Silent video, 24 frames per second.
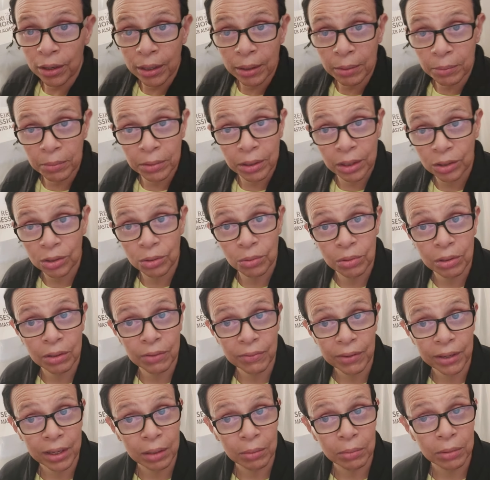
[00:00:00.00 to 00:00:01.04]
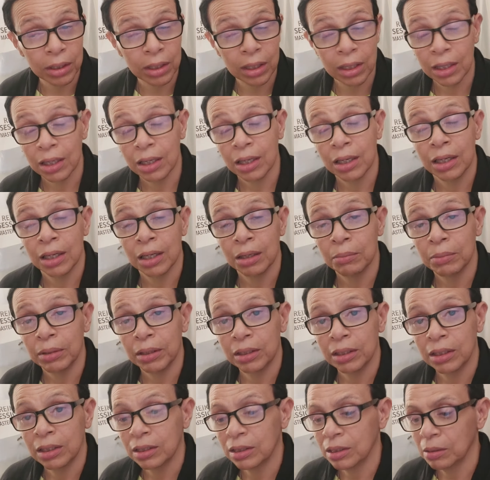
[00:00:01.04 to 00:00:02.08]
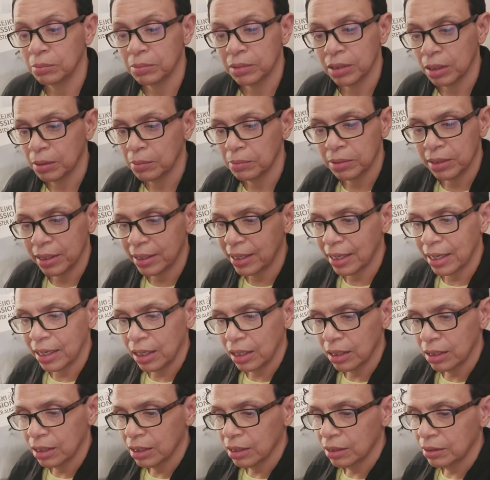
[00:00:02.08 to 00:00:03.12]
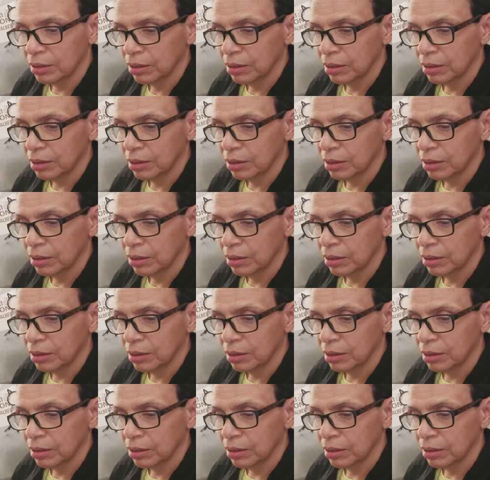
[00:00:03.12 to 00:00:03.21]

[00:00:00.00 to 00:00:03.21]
him can deal with the family. But sometimes they can.